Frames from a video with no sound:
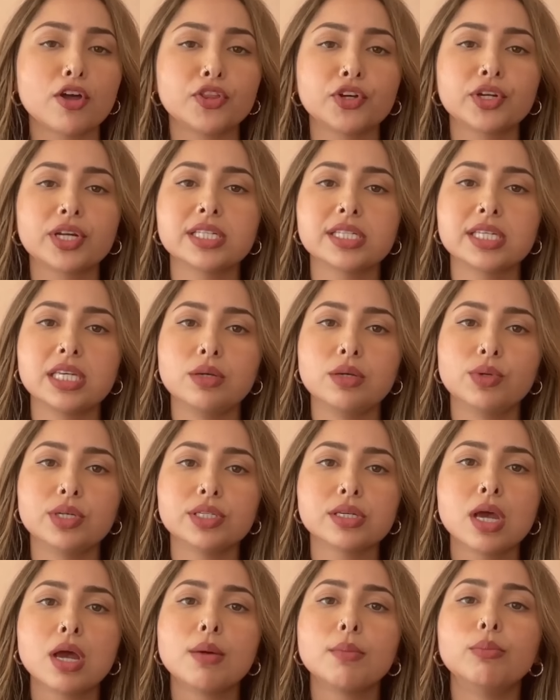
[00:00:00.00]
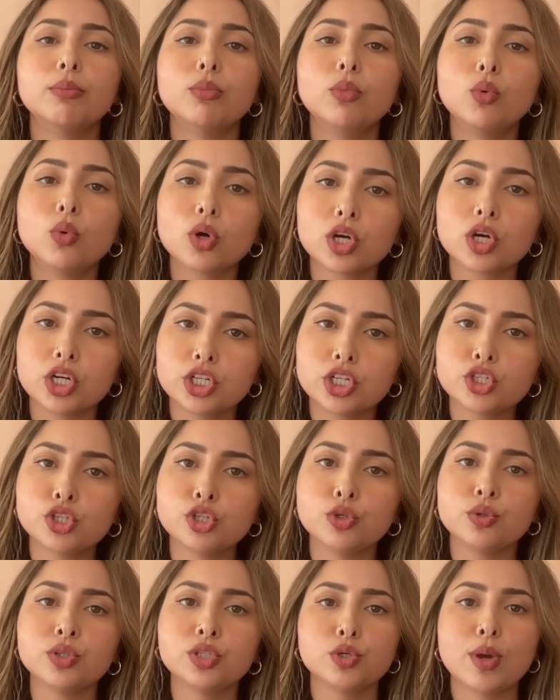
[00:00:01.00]
because he was more
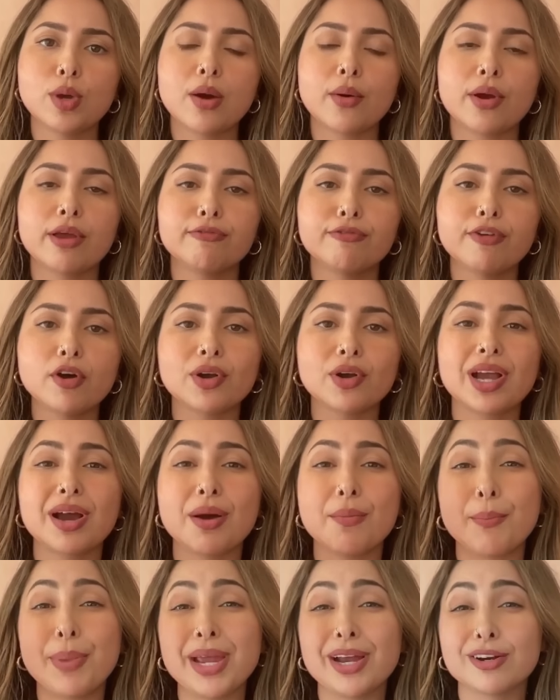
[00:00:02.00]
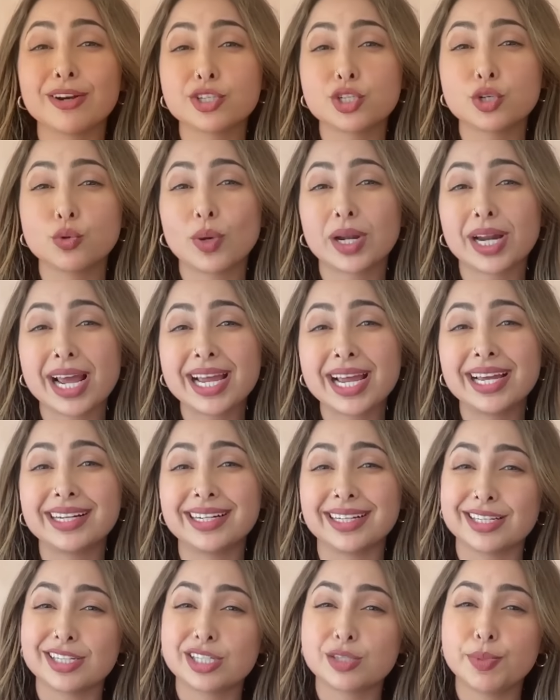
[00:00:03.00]
attuned to how I felt compared to what I had
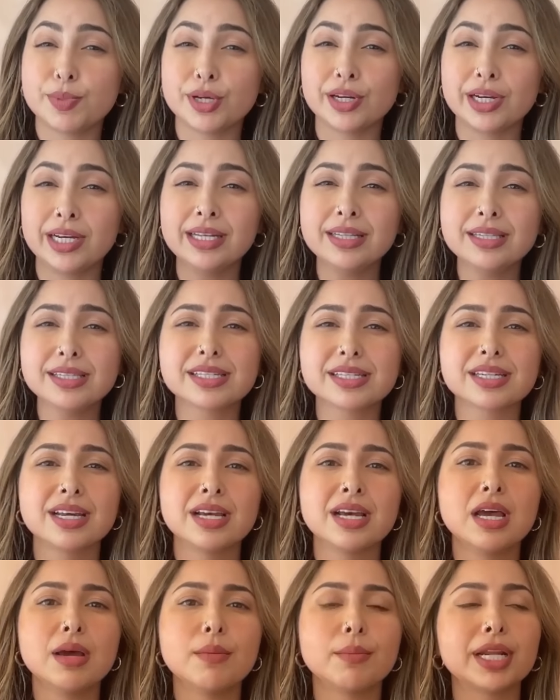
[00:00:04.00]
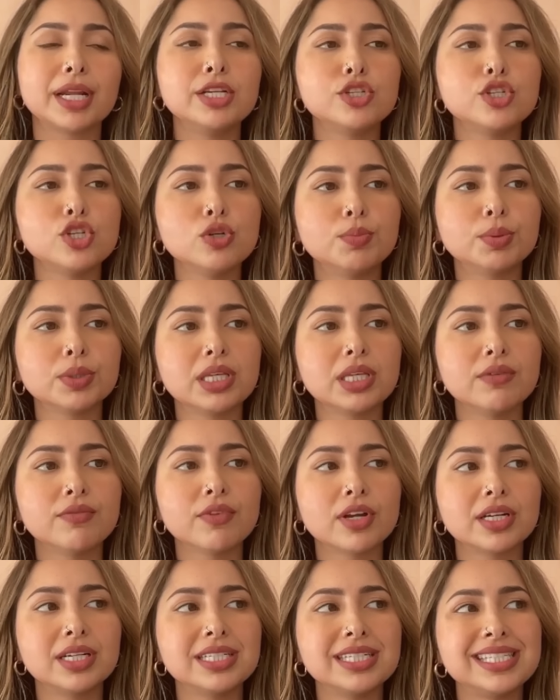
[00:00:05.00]
experienced. But I do believe on
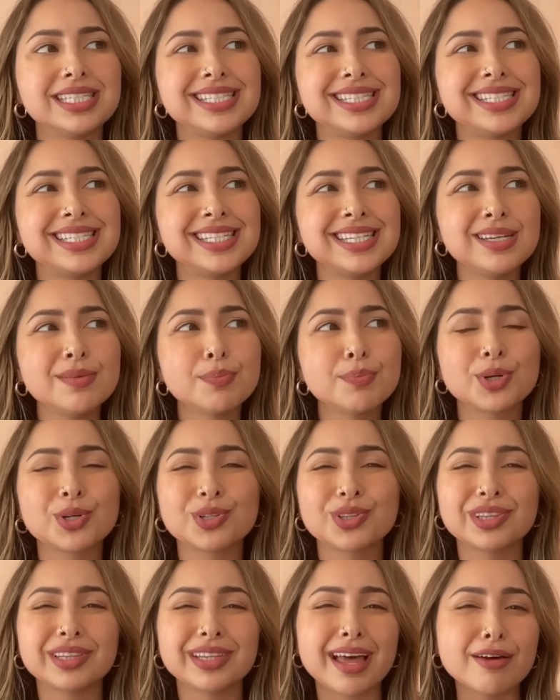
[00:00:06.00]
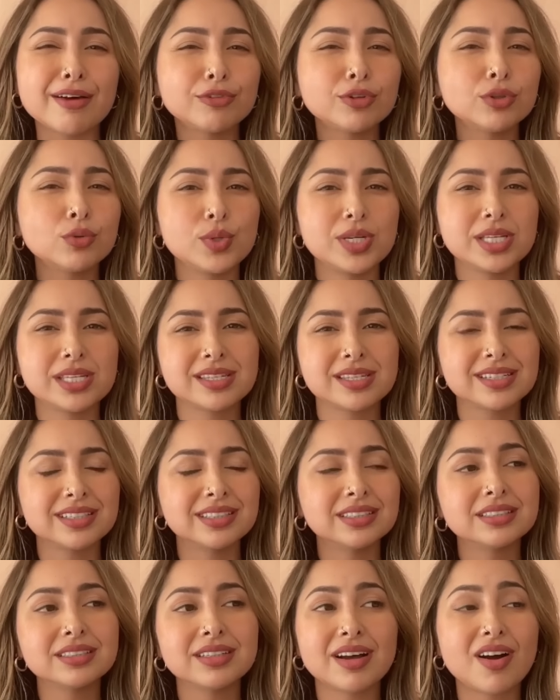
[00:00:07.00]
a deeper level, we
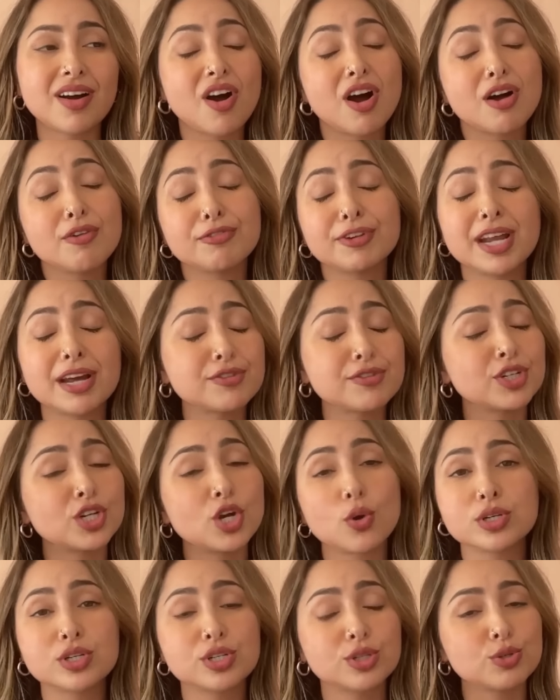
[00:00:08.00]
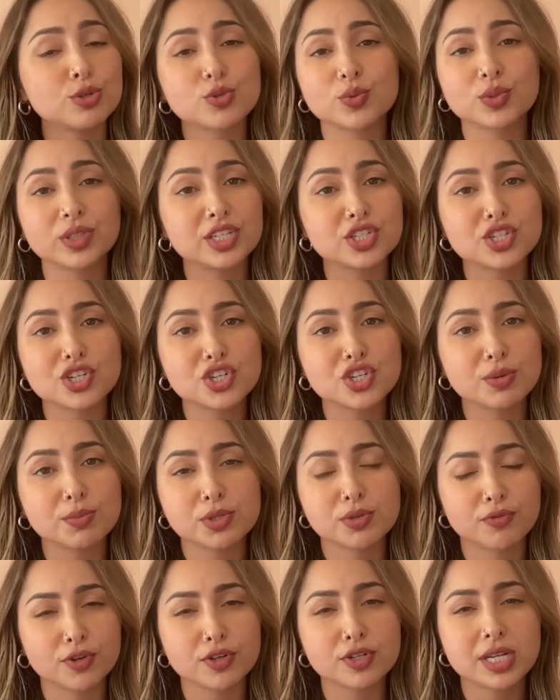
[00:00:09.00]
still often have to go into those relationships
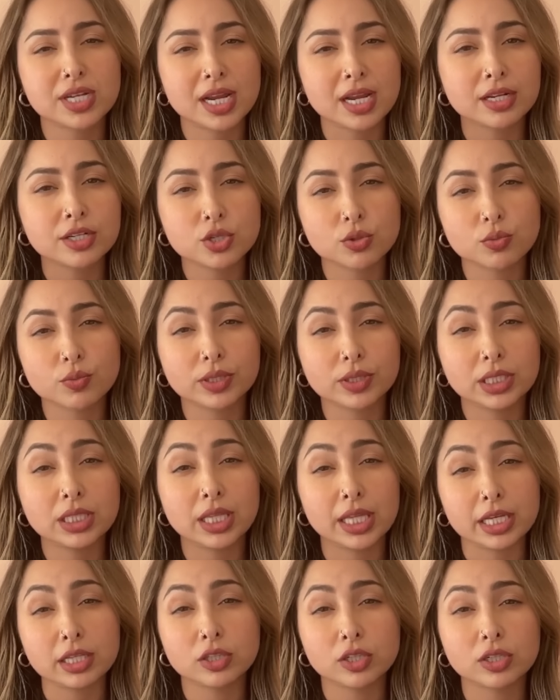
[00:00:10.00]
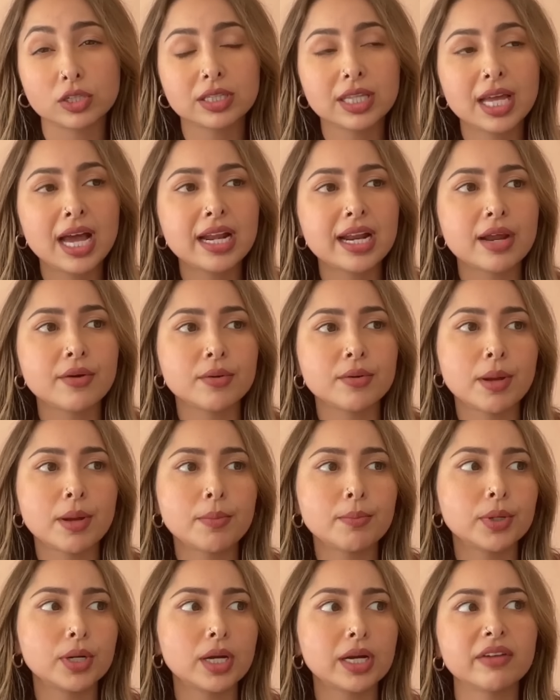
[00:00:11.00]
firsthand to really like learn that. I
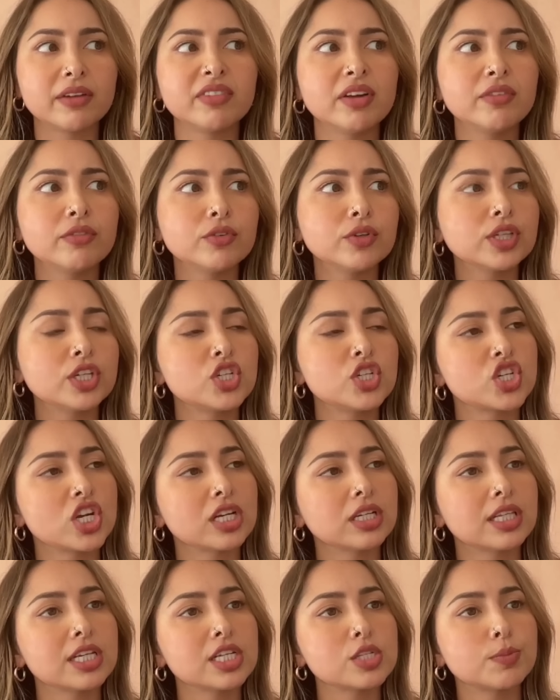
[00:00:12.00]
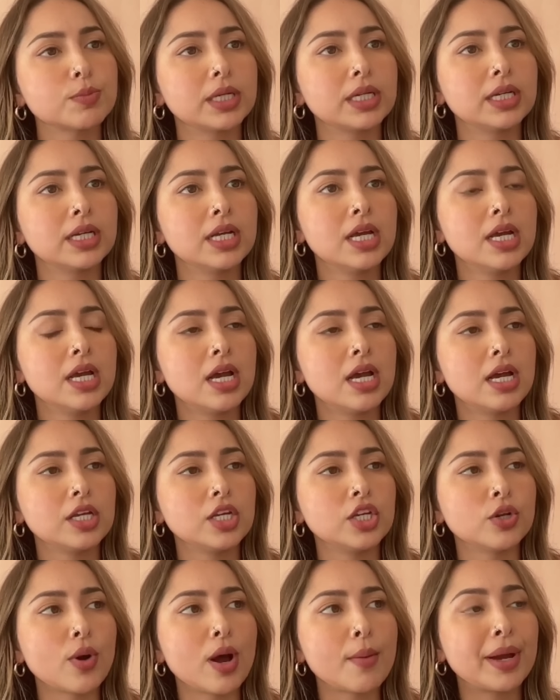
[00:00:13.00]
remember, and I've never really shared this, but you know,
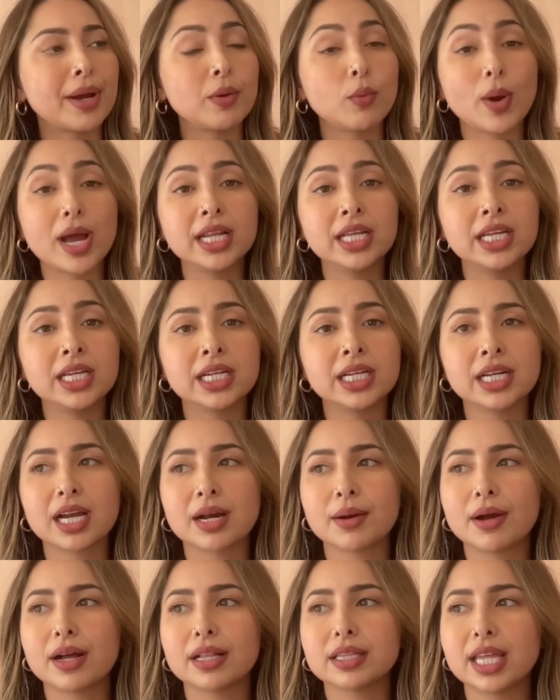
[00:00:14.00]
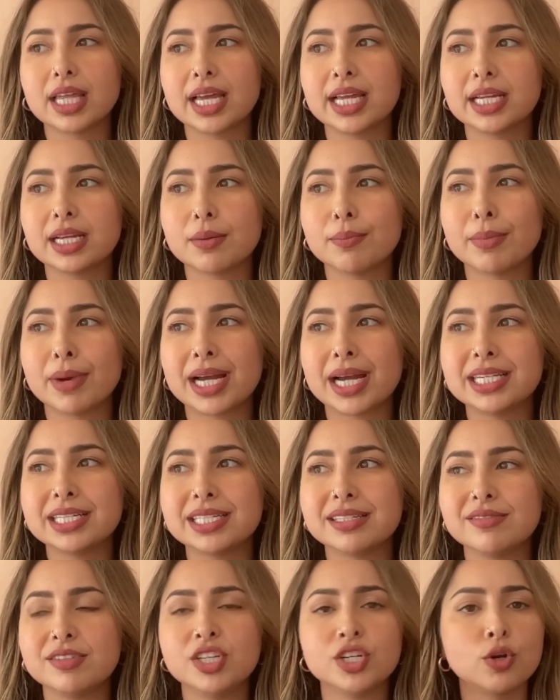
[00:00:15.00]
at my wedding, like my
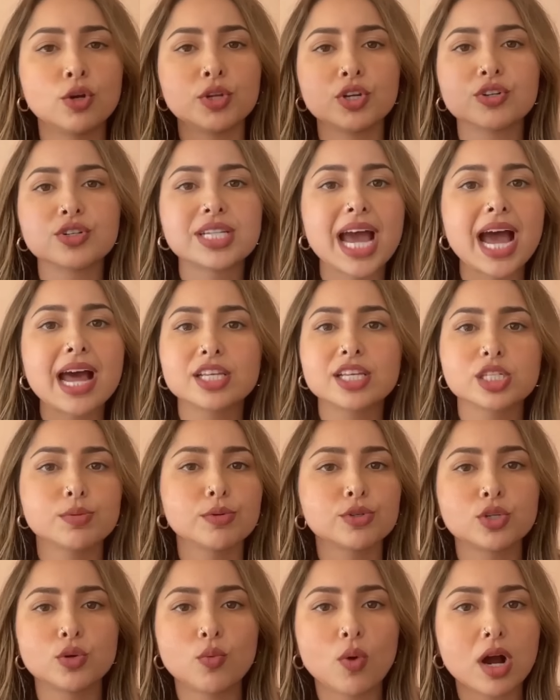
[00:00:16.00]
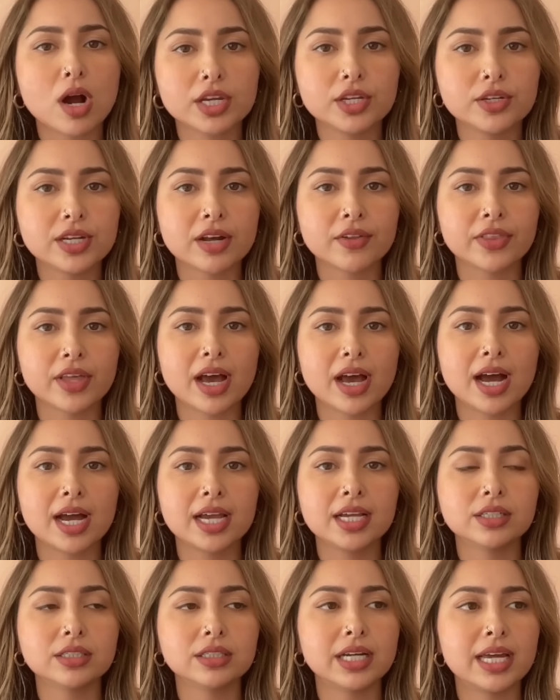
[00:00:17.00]
you know your dad is supposed to walk you down the
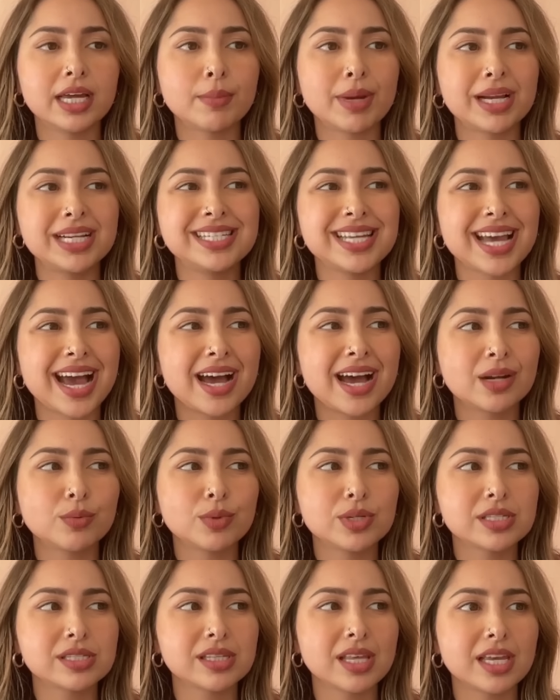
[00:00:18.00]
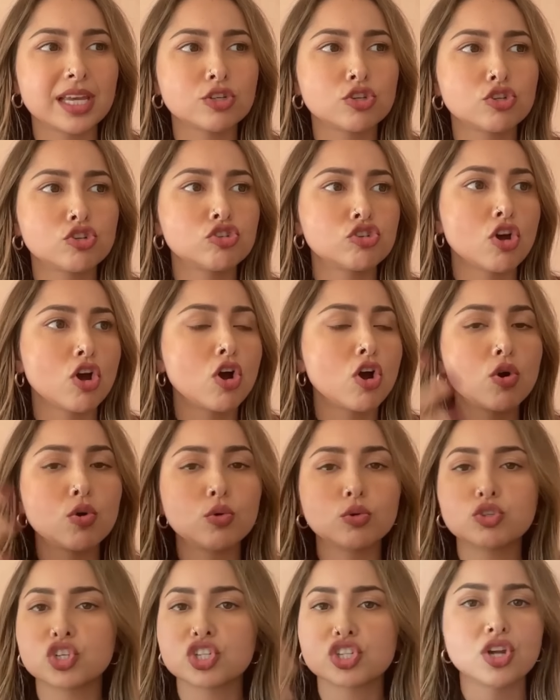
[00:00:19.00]
aisle and my dad was like so
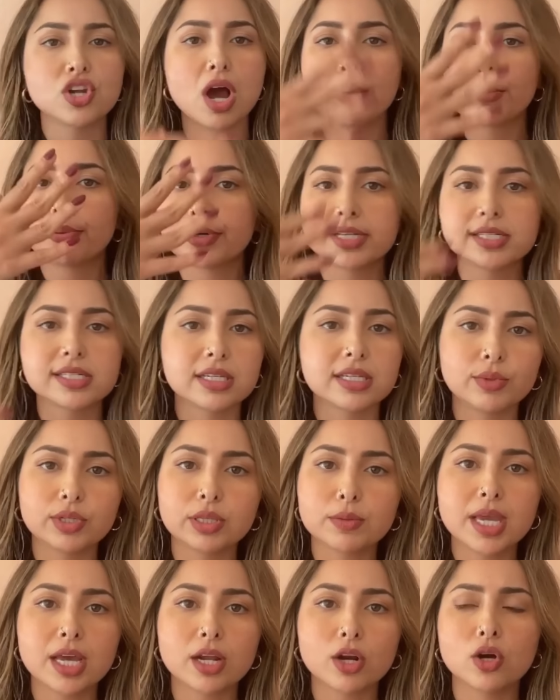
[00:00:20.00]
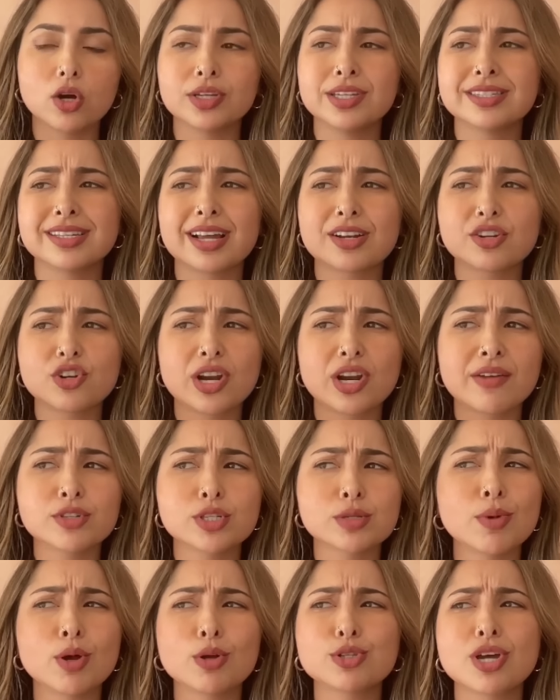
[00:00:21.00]
just not present with me at all he's like trying to have a
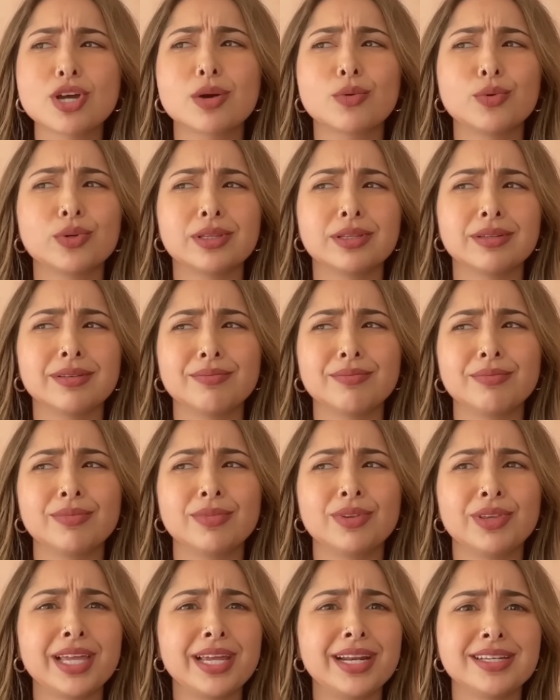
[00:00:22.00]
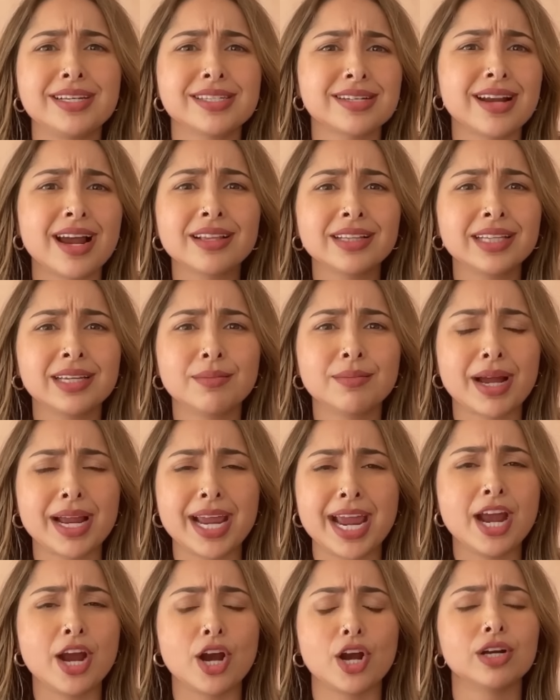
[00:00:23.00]
small talk with the lady styling my
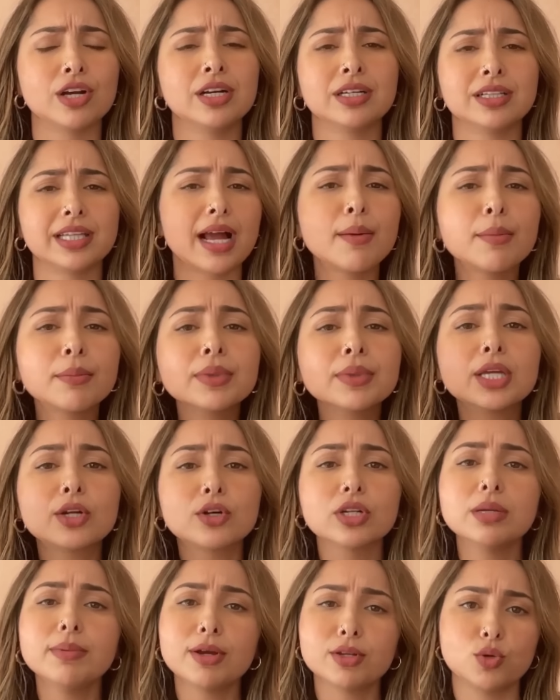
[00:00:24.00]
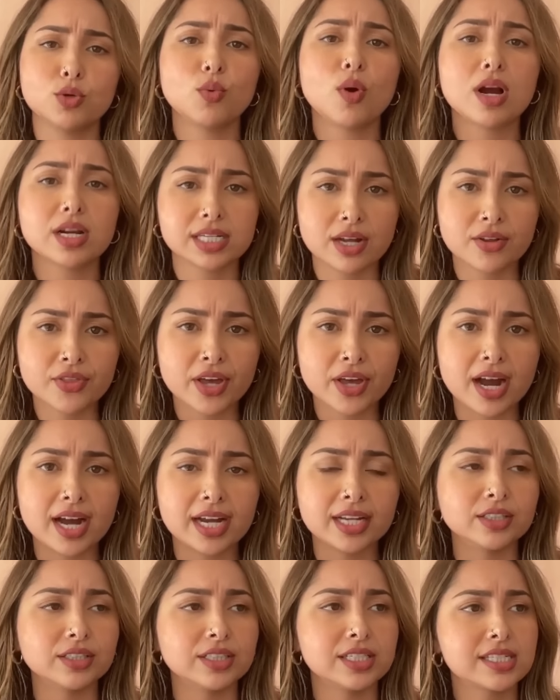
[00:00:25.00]
hair like i'm literally about to walk down the
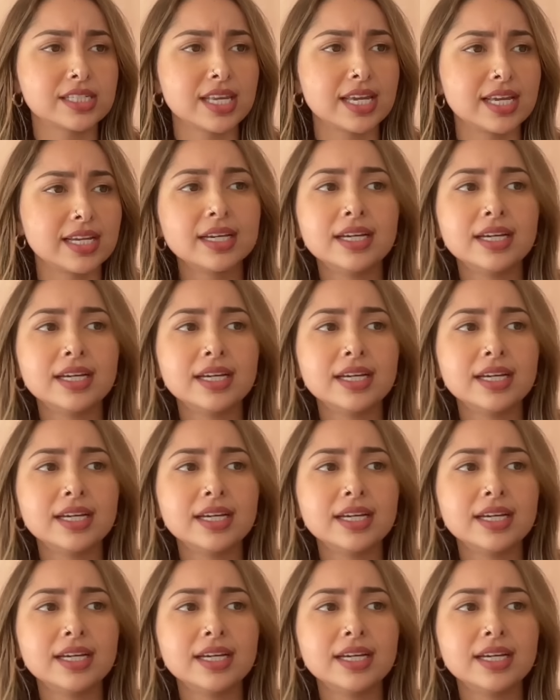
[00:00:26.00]
aisle it's like